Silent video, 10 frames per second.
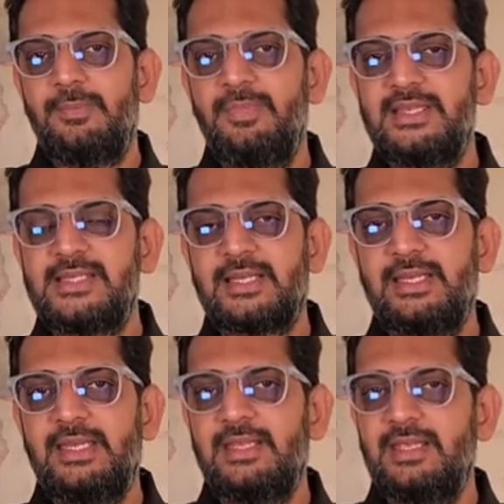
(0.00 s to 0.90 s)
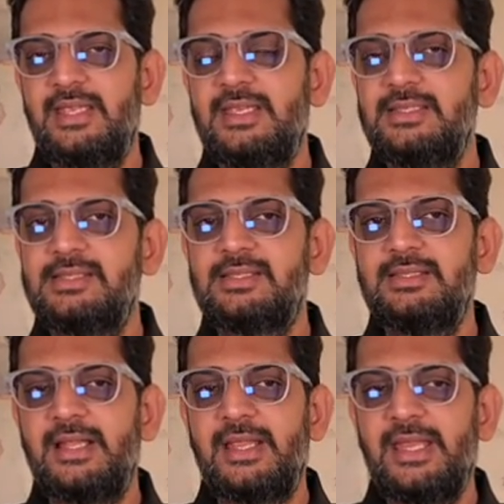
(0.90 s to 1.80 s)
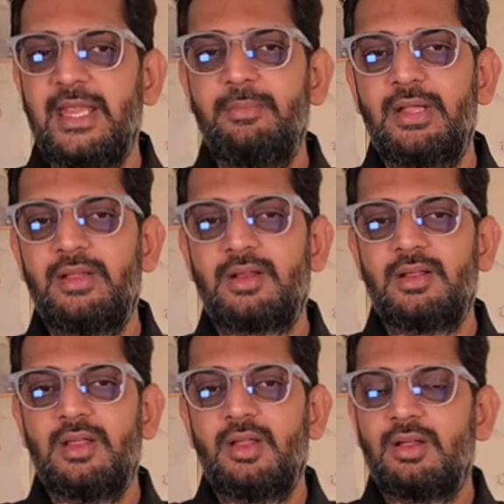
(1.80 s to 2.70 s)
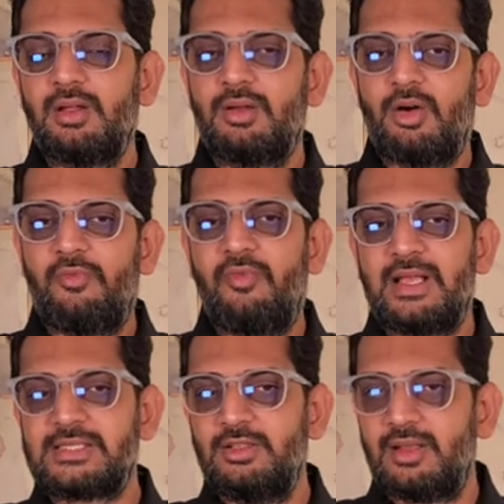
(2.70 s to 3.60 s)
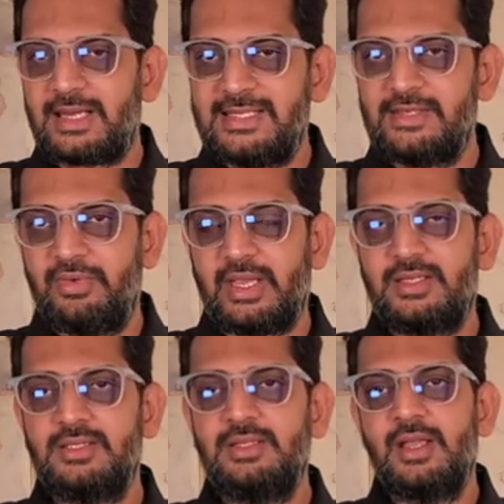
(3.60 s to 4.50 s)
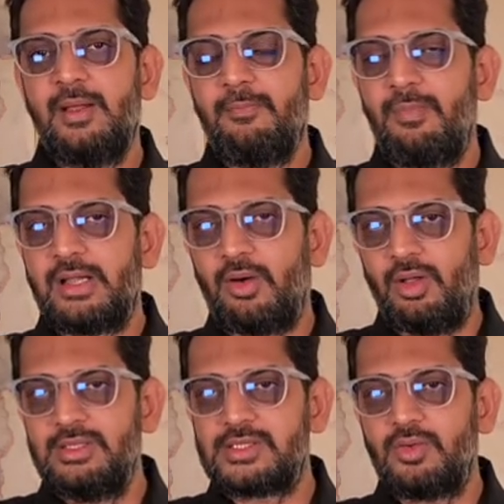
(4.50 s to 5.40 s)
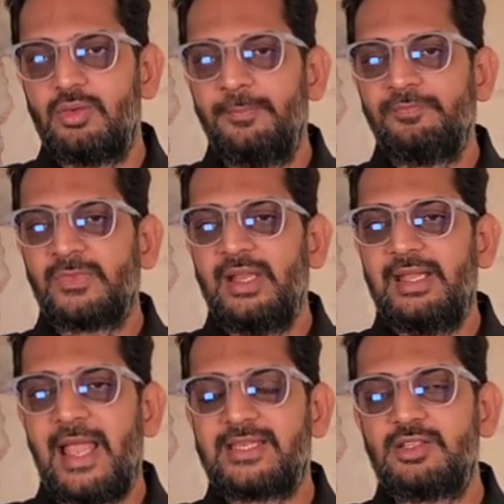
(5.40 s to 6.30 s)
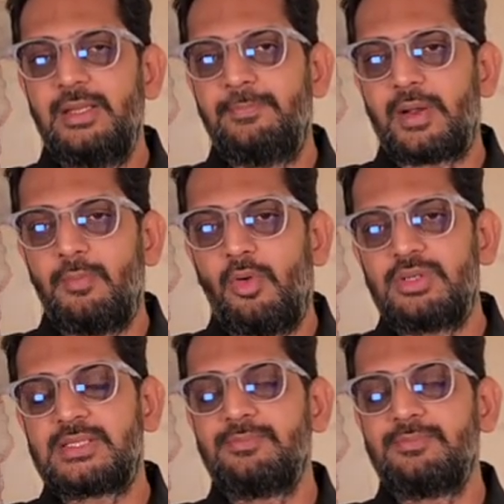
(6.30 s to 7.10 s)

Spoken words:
basically is that inhibitor of vascular calcification, but also it actually promotes